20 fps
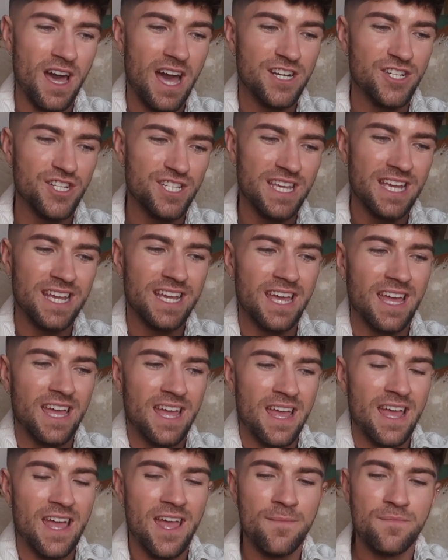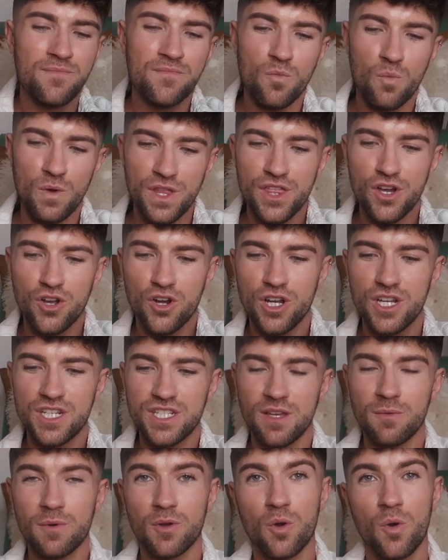I just think with the
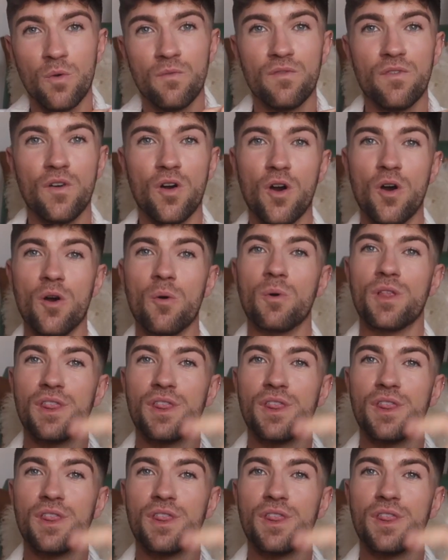colours that we're going for,